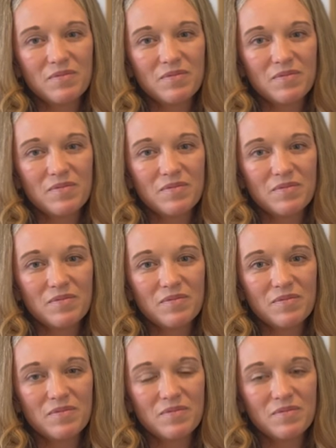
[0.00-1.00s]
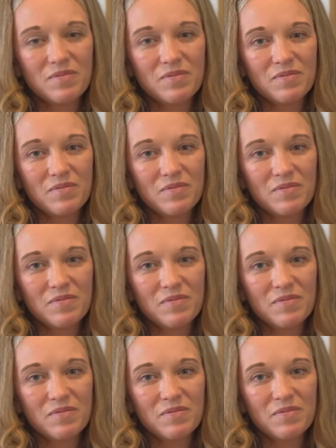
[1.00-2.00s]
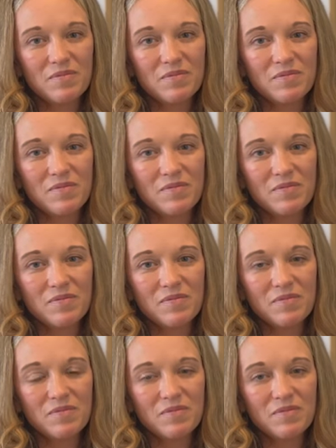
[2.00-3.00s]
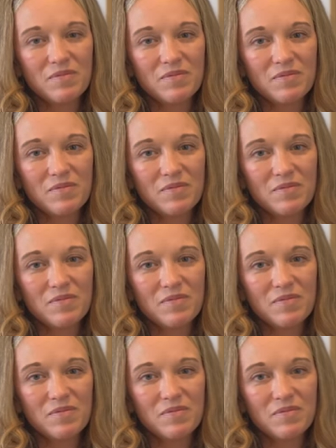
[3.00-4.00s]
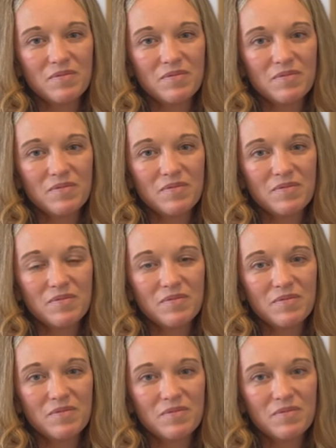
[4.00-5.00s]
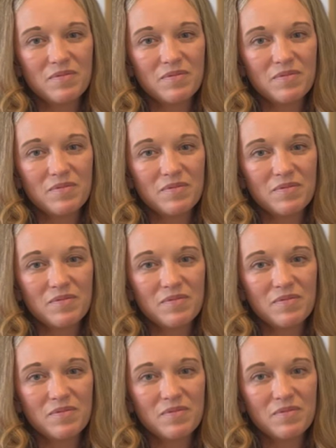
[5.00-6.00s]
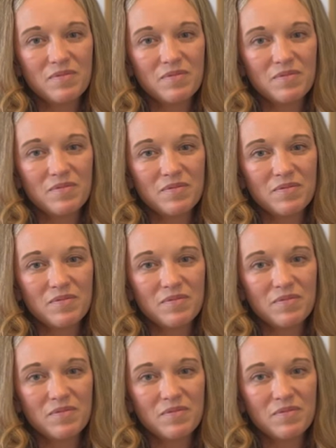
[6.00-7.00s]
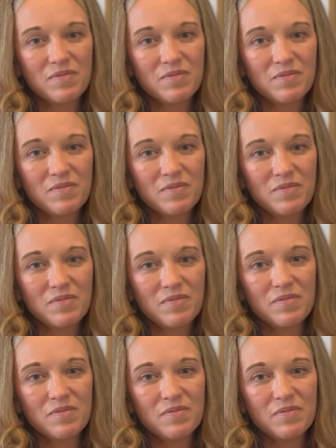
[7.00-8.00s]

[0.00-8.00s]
No words are spoken by the person on screen.